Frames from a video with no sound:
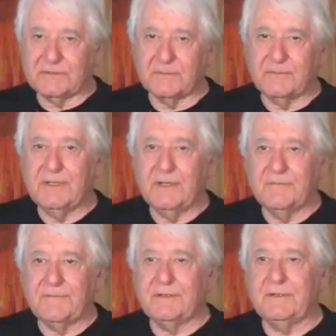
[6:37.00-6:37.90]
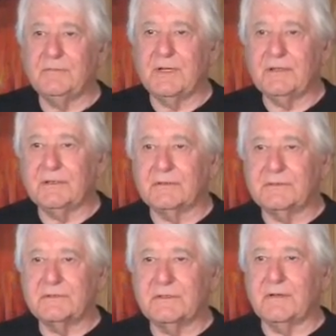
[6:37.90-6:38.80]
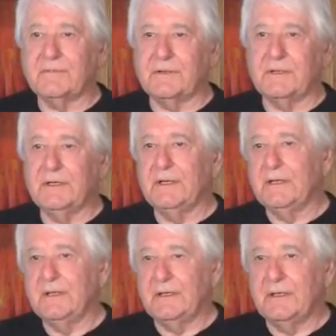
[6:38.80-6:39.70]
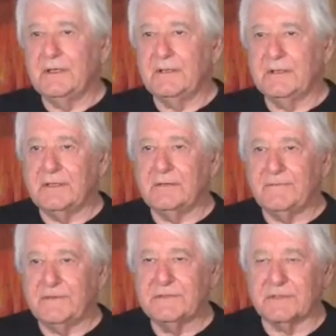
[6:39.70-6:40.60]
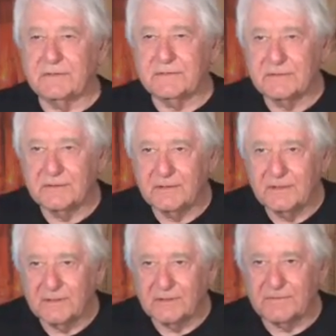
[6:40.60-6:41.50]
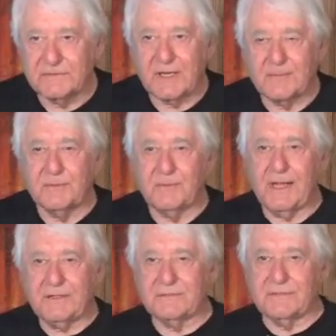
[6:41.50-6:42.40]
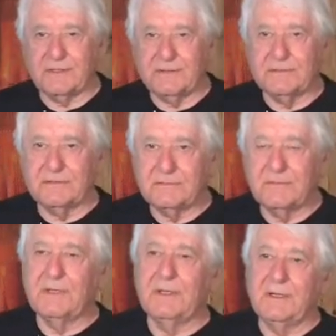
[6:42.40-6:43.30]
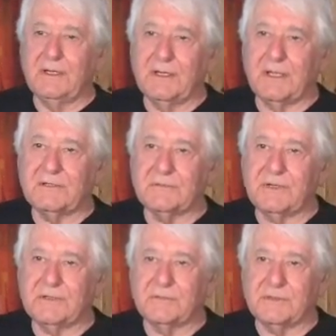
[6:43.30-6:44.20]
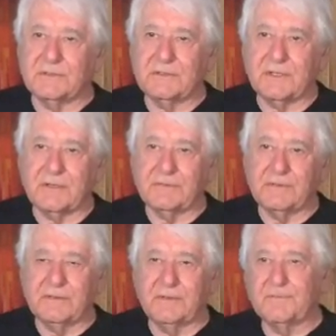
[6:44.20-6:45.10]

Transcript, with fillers: on some fundamental discovery in, in physics. Uh, for example, X-rays. X-rays were discovered,